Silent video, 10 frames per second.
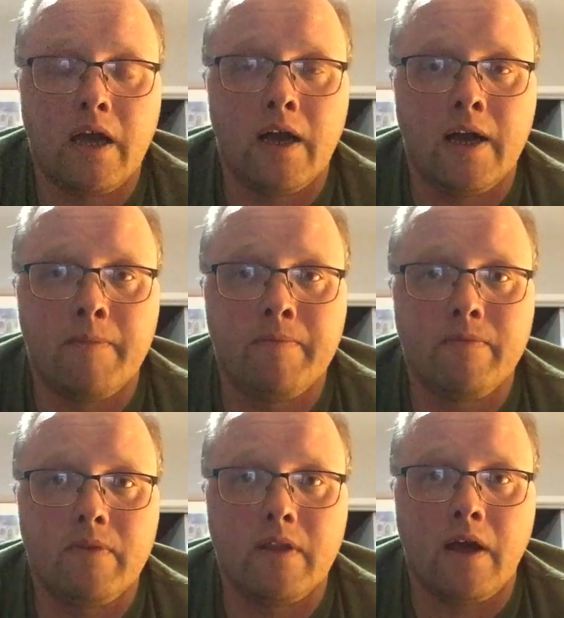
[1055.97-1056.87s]

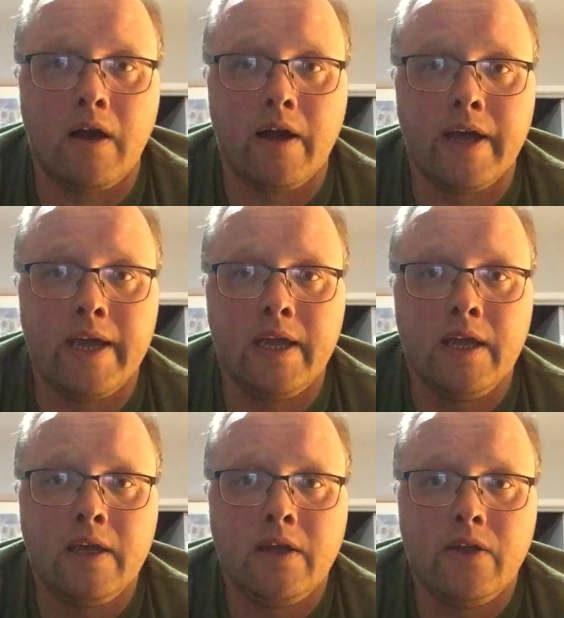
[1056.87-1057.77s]
I
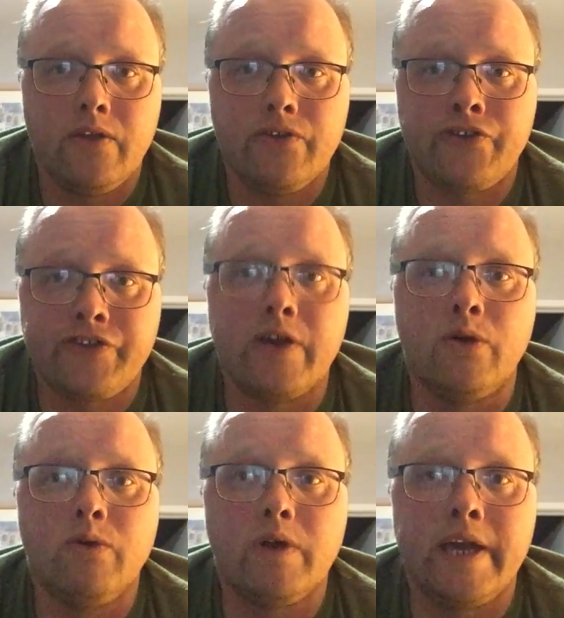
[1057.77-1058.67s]
still